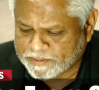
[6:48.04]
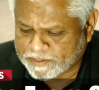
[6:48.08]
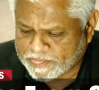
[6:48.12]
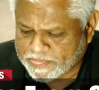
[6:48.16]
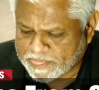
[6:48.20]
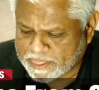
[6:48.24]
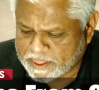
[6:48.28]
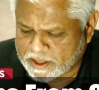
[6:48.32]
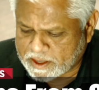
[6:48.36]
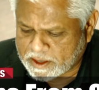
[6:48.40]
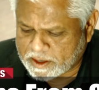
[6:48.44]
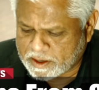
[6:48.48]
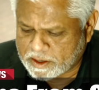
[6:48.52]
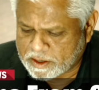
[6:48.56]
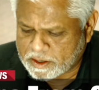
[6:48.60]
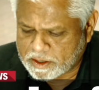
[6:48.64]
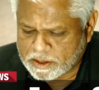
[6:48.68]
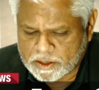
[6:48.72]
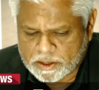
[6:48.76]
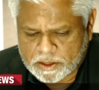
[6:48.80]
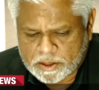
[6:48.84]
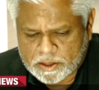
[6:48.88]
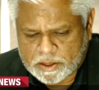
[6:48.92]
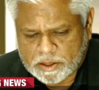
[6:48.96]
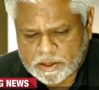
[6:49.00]

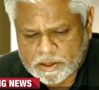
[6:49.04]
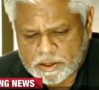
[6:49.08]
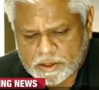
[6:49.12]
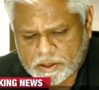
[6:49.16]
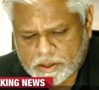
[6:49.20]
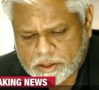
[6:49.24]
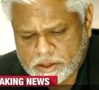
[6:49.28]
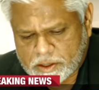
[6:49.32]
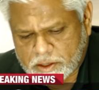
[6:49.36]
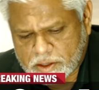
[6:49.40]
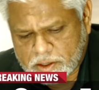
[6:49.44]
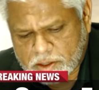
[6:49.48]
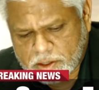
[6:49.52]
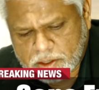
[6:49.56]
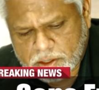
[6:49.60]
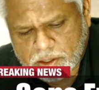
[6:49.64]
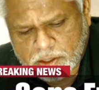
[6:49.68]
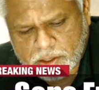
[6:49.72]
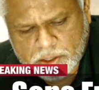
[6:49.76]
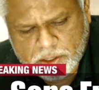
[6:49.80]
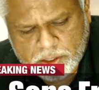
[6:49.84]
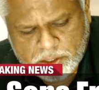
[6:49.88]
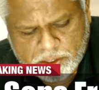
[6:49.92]
(no one is talking)